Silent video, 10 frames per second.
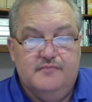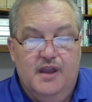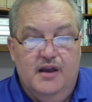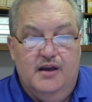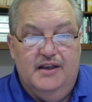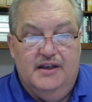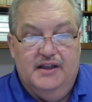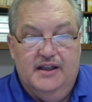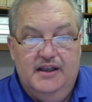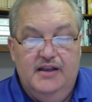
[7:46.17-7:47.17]
in
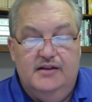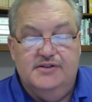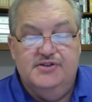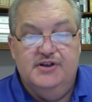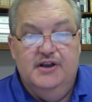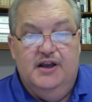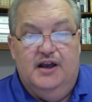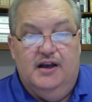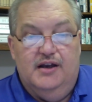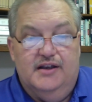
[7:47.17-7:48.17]
the English,
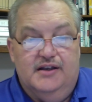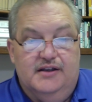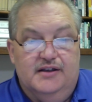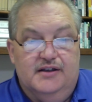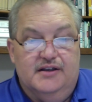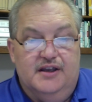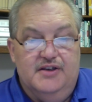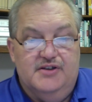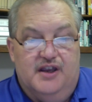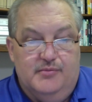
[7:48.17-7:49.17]
in the
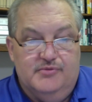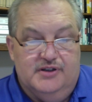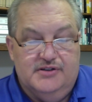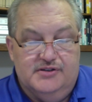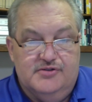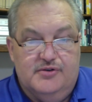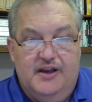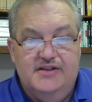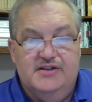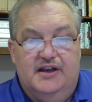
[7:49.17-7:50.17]
King James as it's
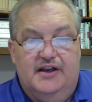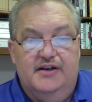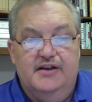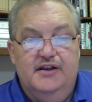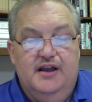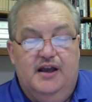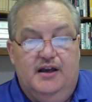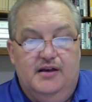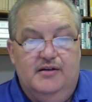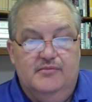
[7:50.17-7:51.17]
translated,
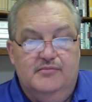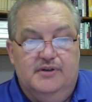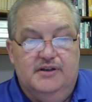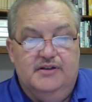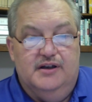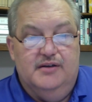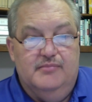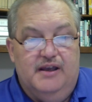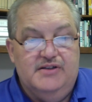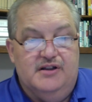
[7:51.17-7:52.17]
but
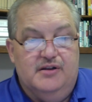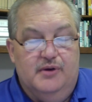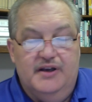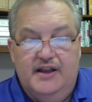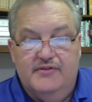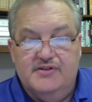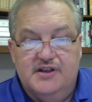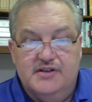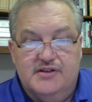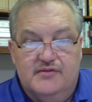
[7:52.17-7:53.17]
basically what David
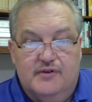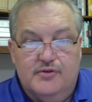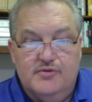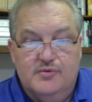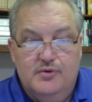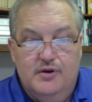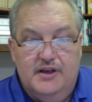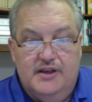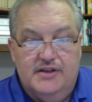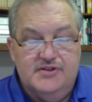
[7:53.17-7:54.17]
says in verse 1
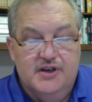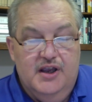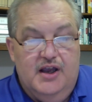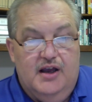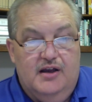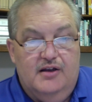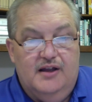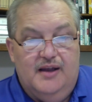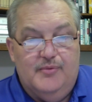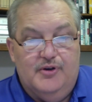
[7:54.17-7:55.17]
is,
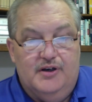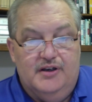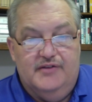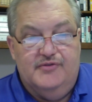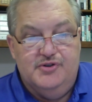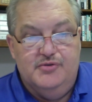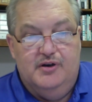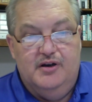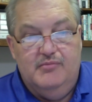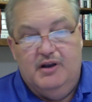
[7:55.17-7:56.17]
"I'm going to lift
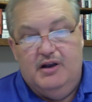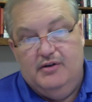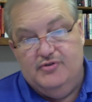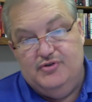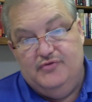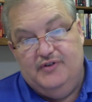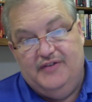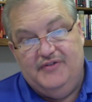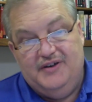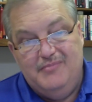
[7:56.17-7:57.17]
you up because you've
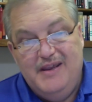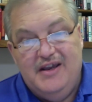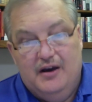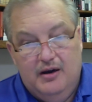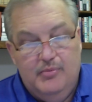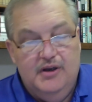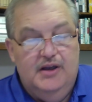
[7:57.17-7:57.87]
lifted me up."